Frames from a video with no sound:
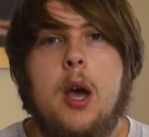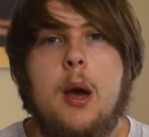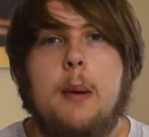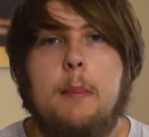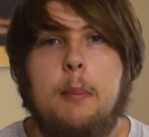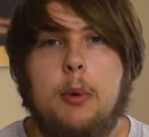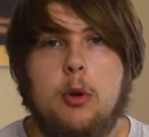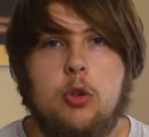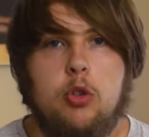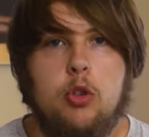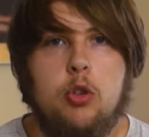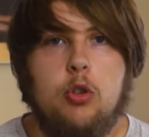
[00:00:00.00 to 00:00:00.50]

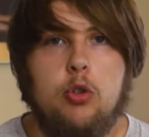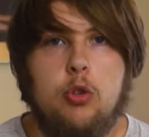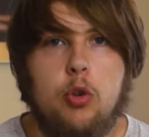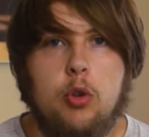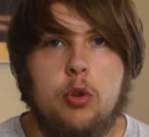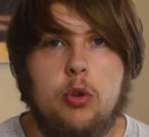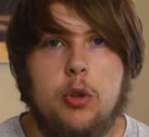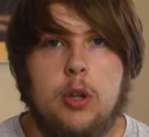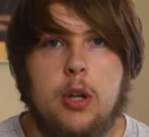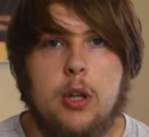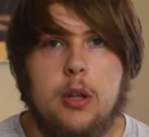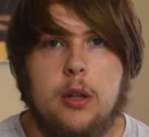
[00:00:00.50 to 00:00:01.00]
but you do
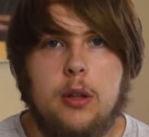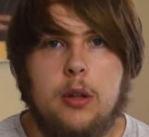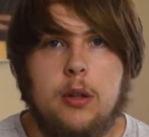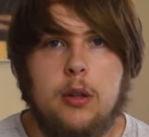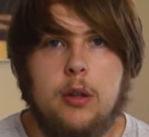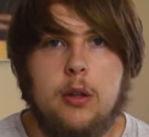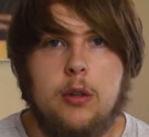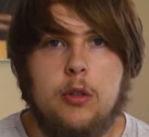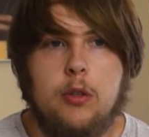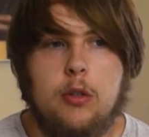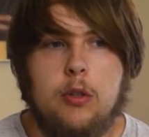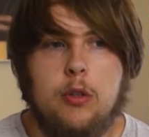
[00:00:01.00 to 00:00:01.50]
need
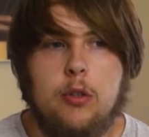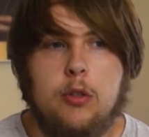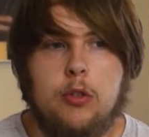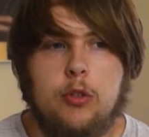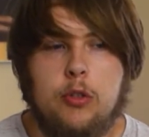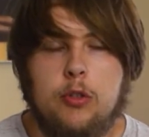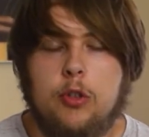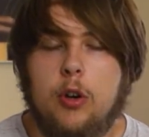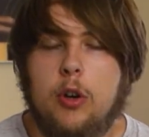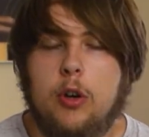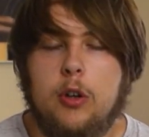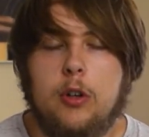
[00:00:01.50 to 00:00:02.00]

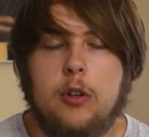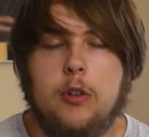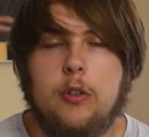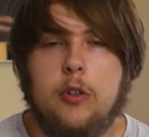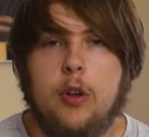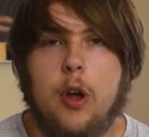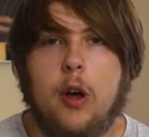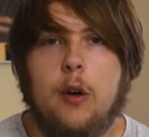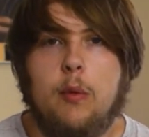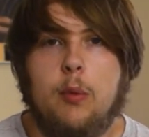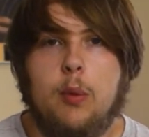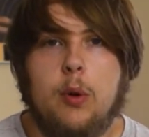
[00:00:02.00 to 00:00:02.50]
certain
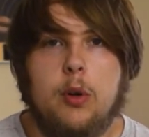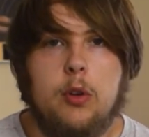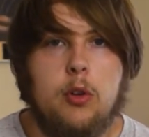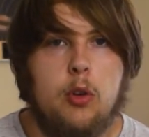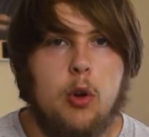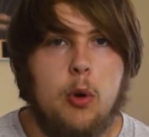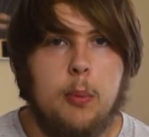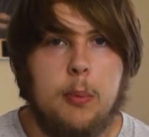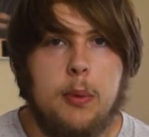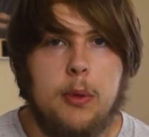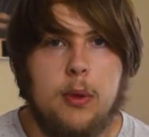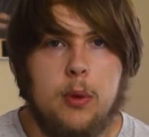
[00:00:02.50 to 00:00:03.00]
software to
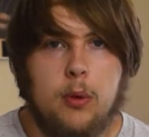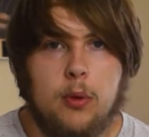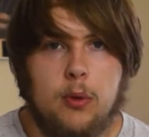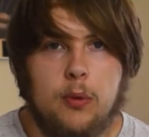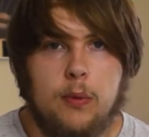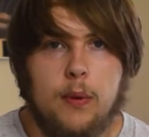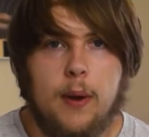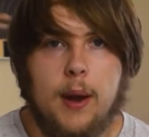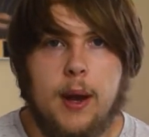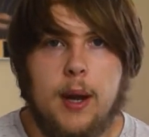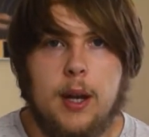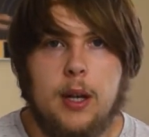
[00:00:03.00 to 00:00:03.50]
open those
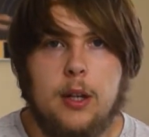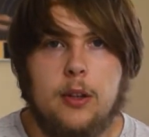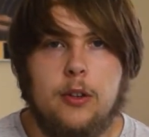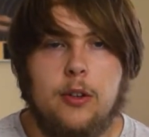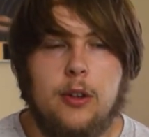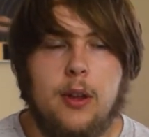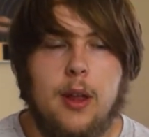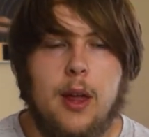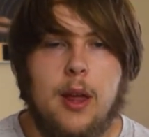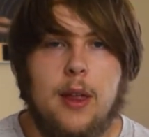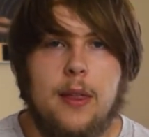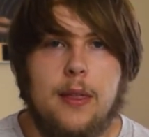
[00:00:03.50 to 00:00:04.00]
files,
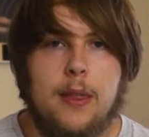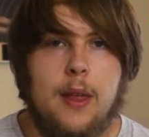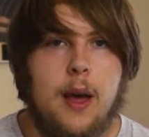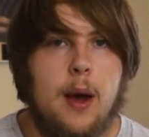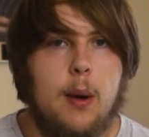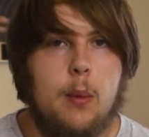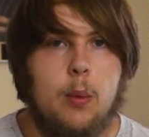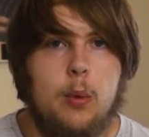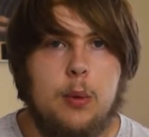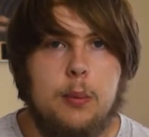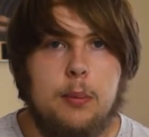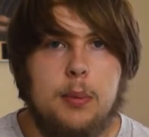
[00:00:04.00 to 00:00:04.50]
and
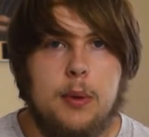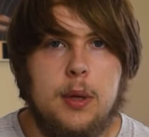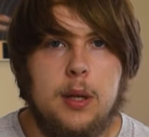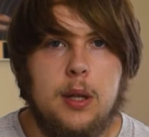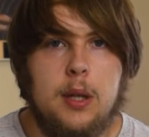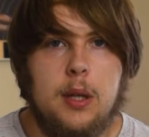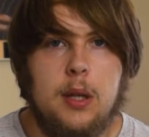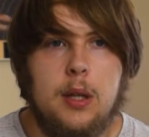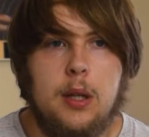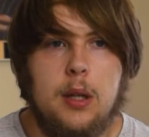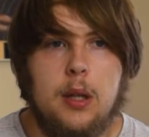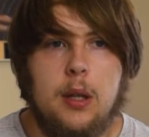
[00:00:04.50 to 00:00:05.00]
that would
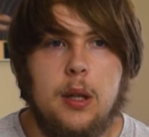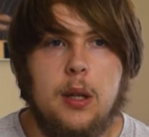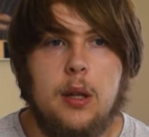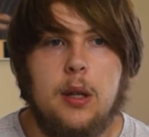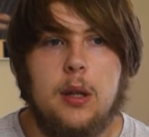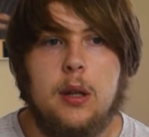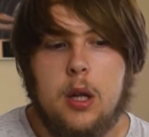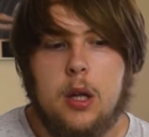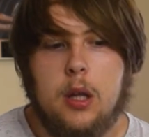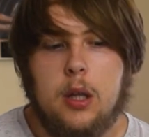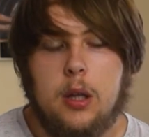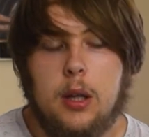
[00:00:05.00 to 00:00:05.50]
be
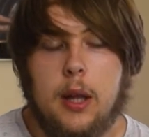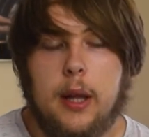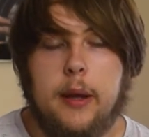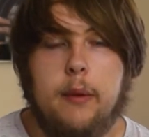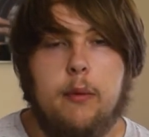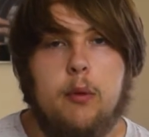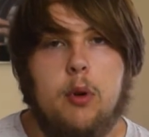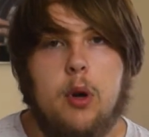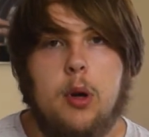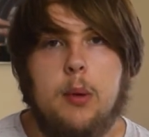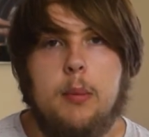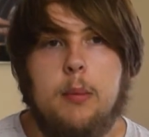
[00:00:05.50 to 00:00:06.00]

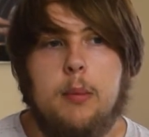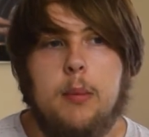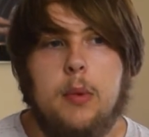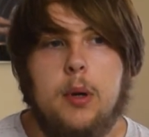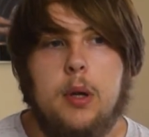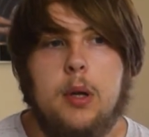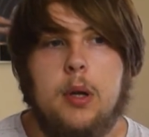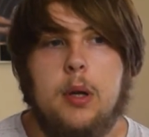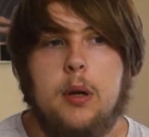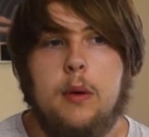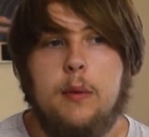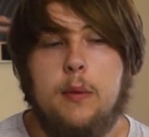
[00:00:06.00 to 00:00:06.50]
Lightroom,
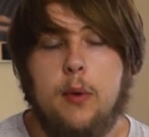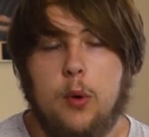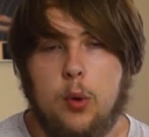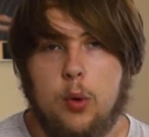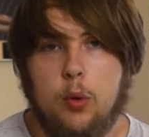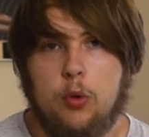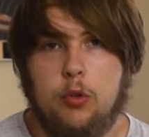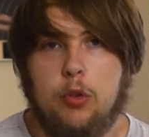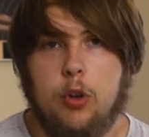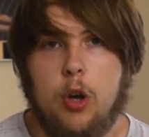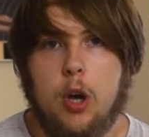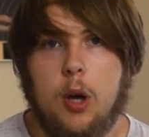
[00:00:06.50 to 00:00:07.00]

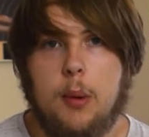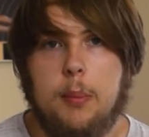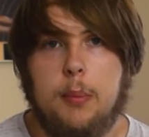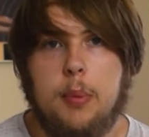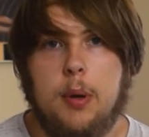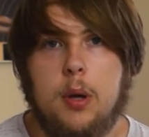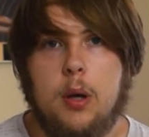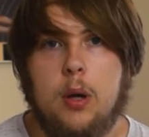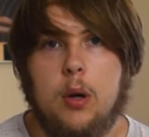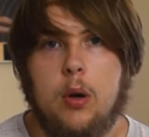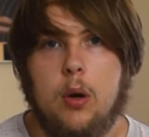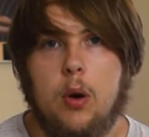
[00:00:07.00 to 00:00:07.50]
Photoshop,
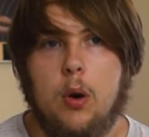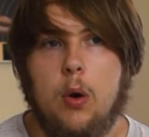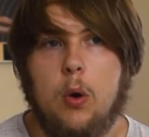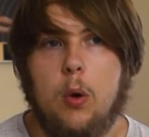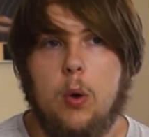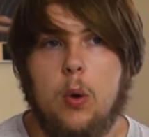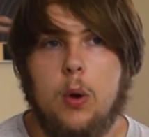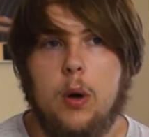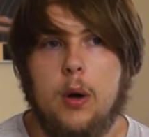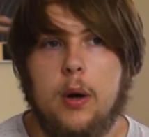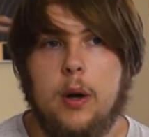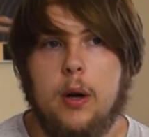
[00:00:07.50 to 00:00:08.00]

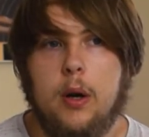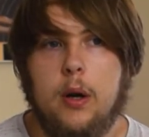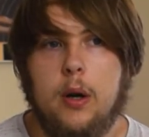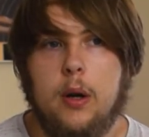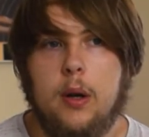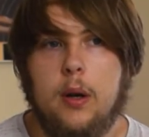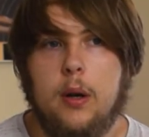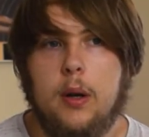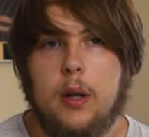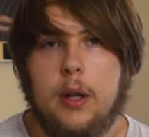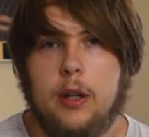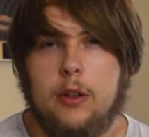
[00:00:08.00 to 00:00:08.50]
or
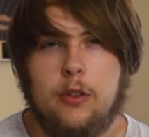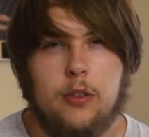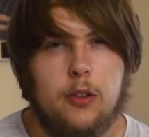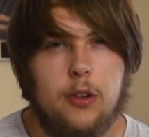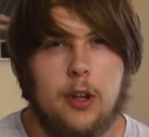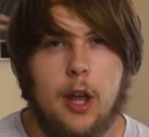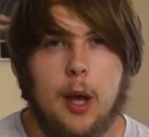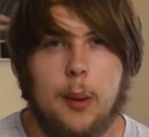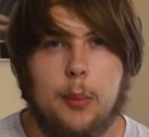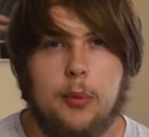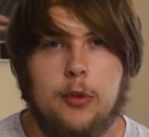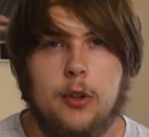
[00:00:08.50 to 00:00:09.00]
like
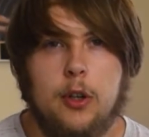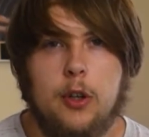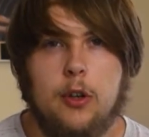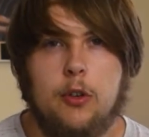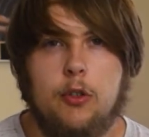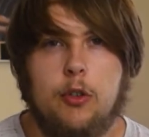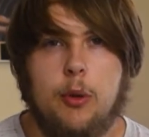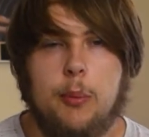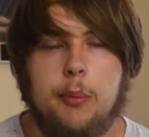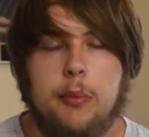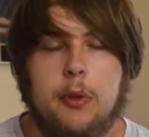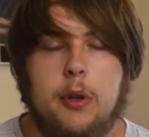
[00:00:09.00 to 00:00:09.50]
Snapseed or
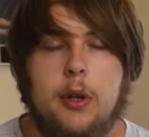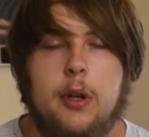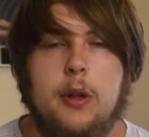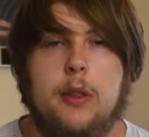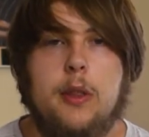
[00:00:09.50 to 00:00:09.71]
something like